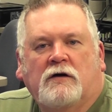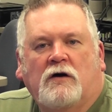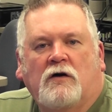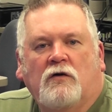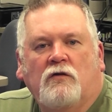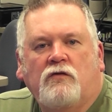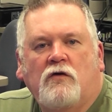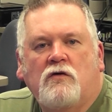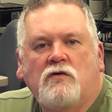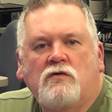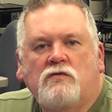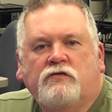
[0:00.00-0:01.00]

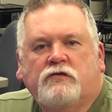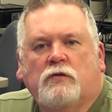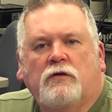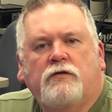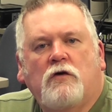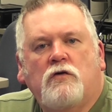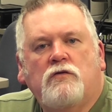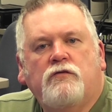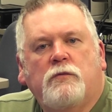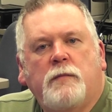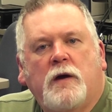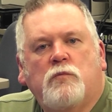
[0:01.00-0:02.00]
Although
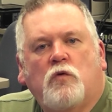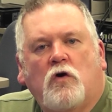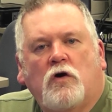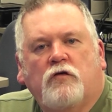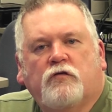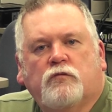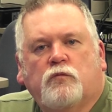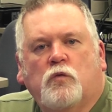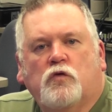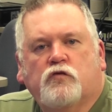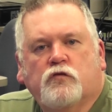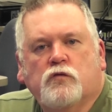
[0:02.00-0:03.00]
the memoirs
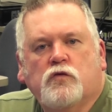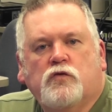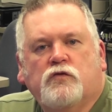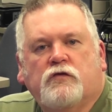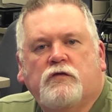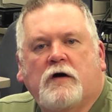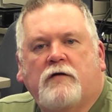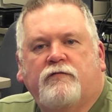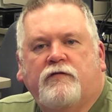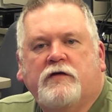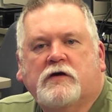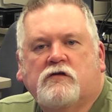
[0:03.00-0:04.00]
were truth, not
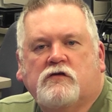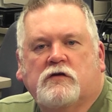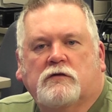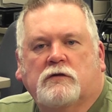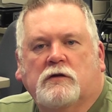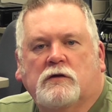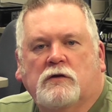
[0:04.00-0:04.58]
fiction,